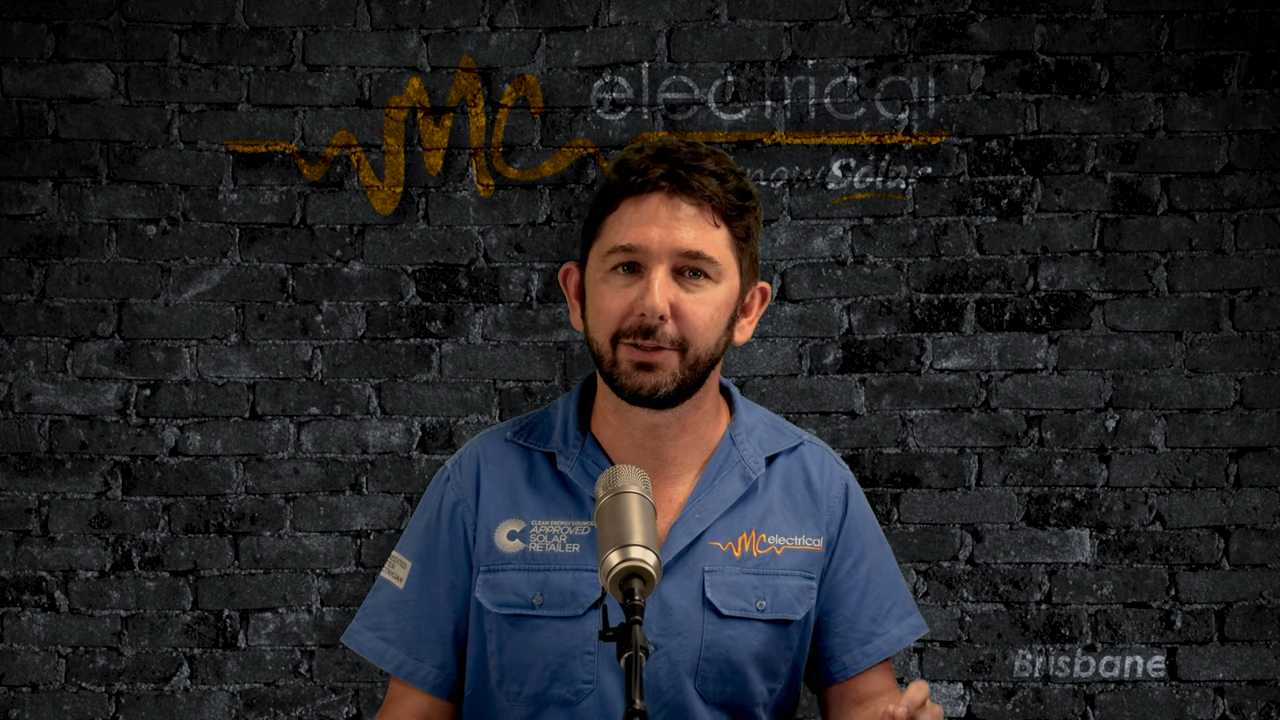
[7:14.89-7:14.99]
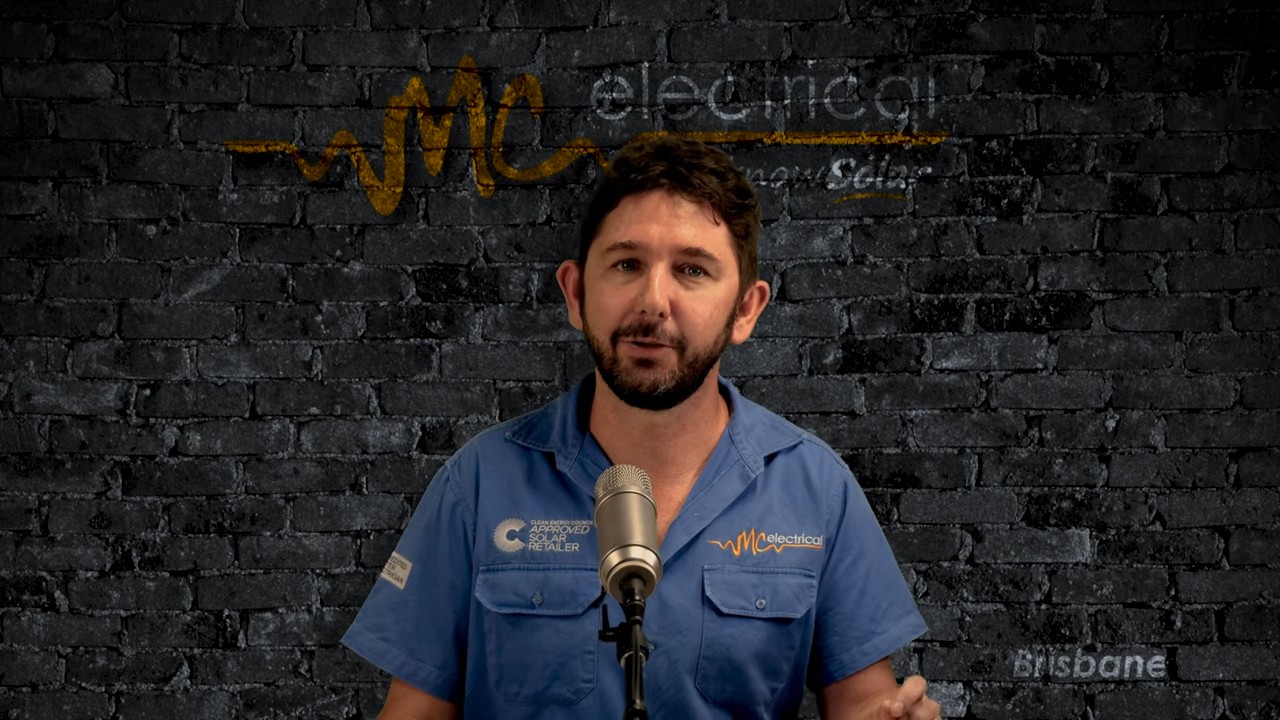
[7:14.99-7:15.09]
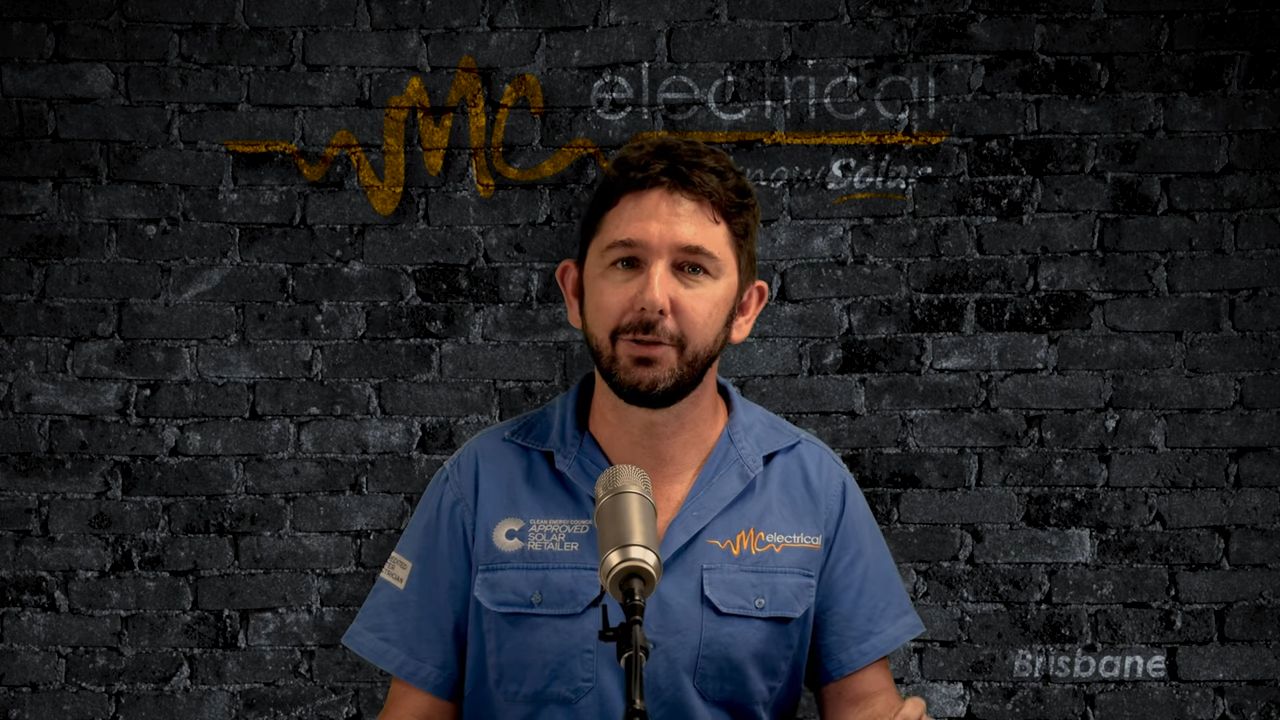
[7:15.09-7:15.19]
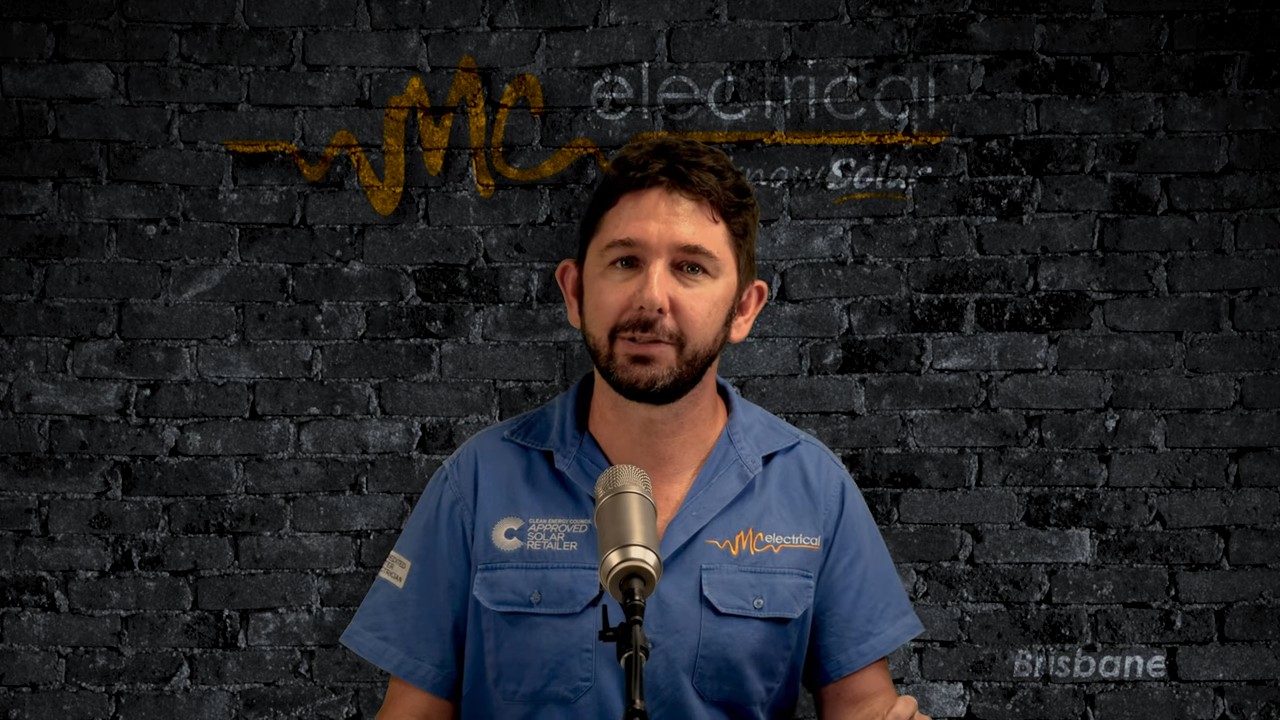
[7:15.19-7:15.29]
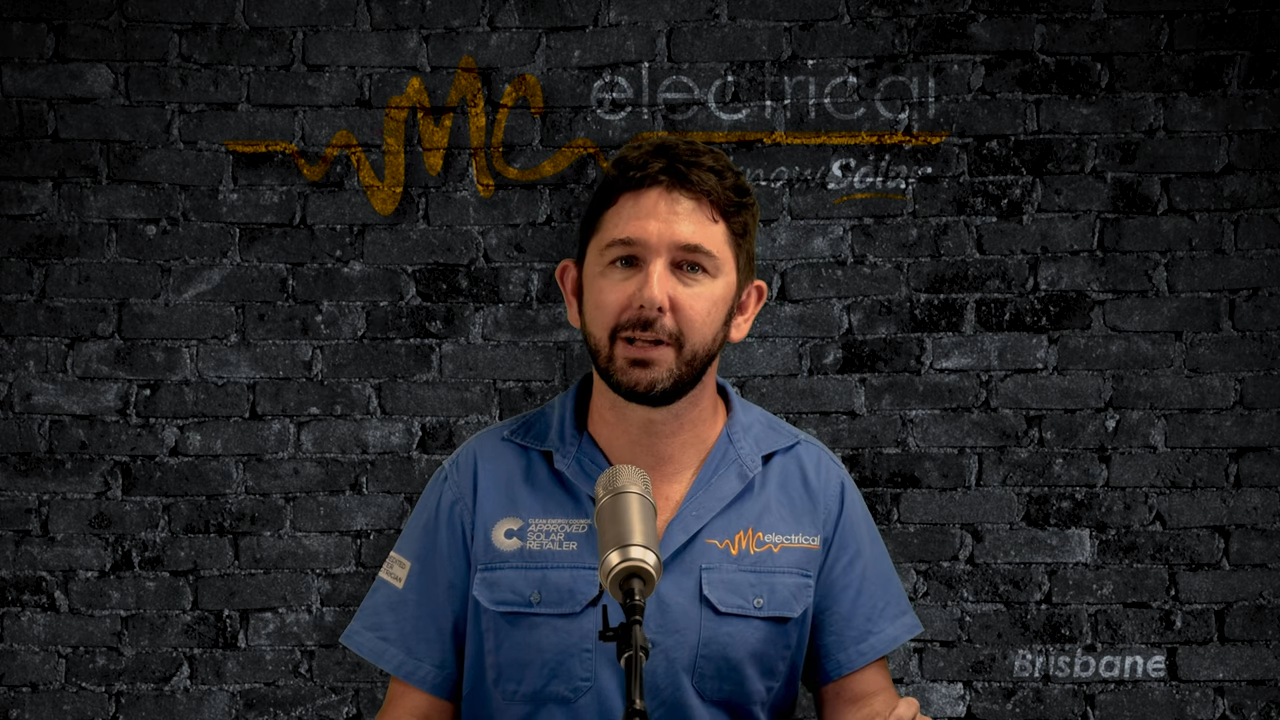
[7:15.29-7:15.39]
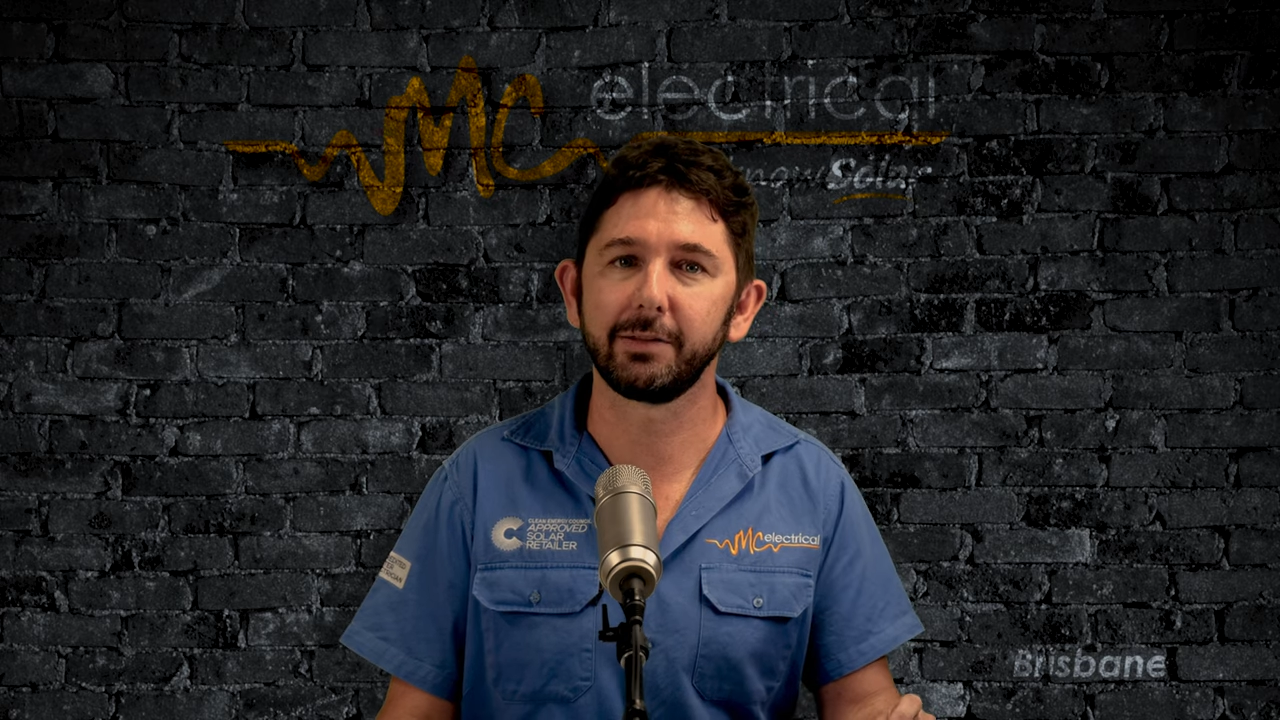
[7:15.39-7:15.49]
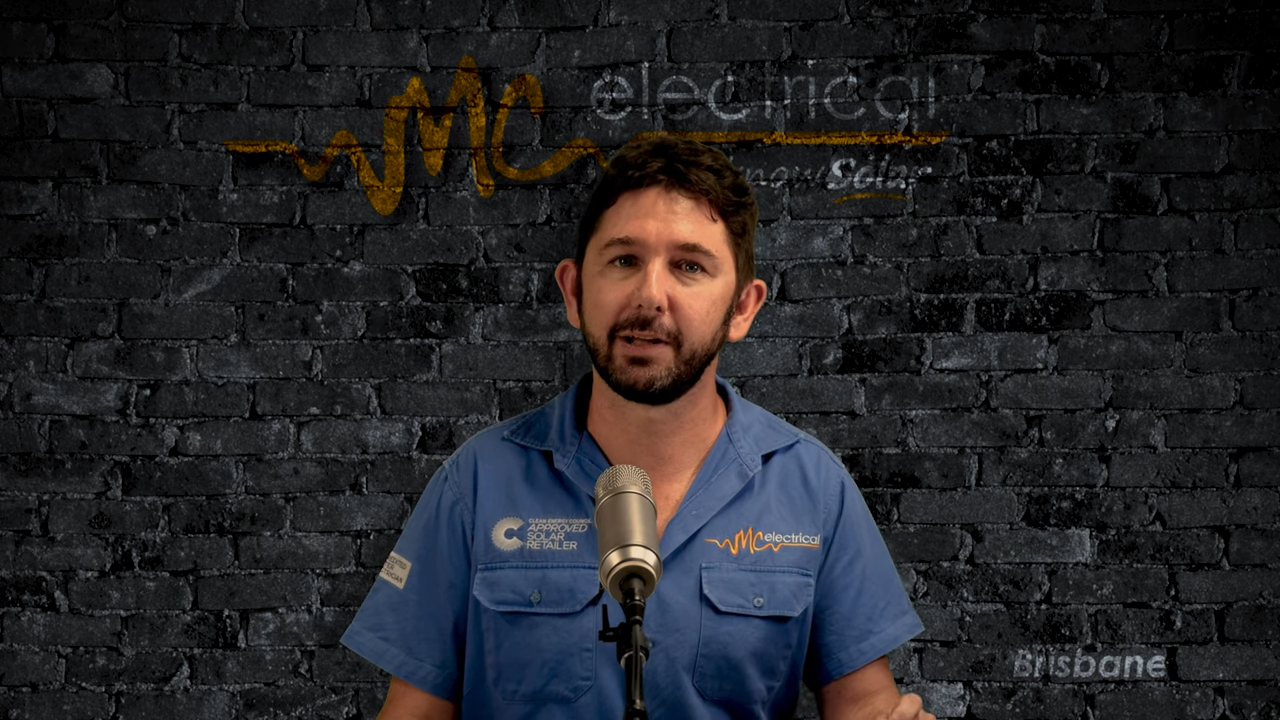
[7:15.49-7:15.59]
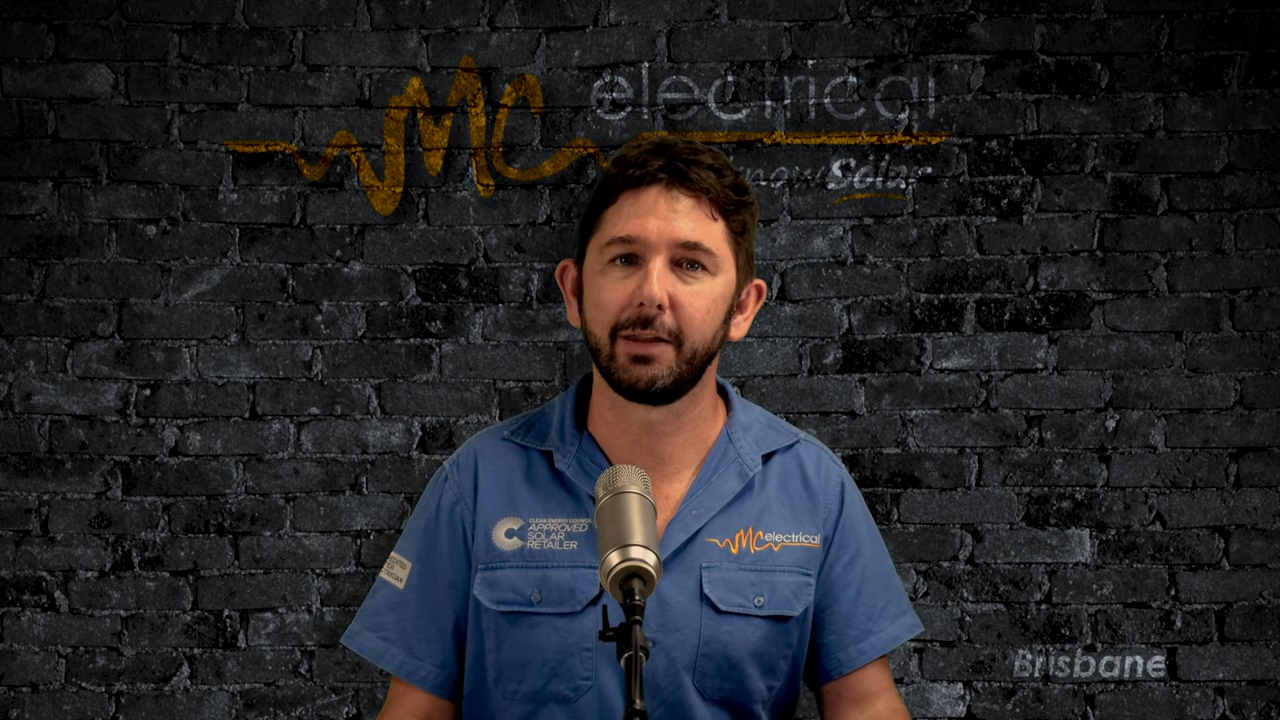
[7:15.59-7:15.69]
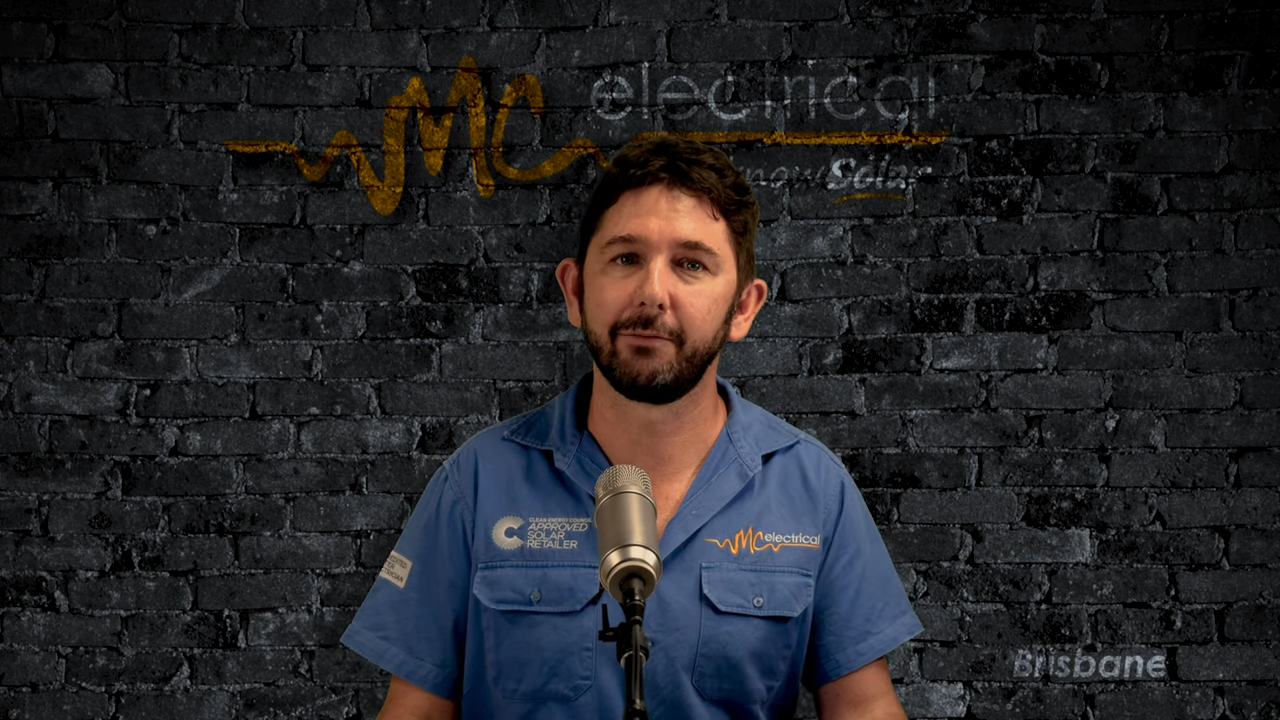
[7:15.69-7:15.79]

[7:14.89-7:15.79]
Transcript: Q-cells are the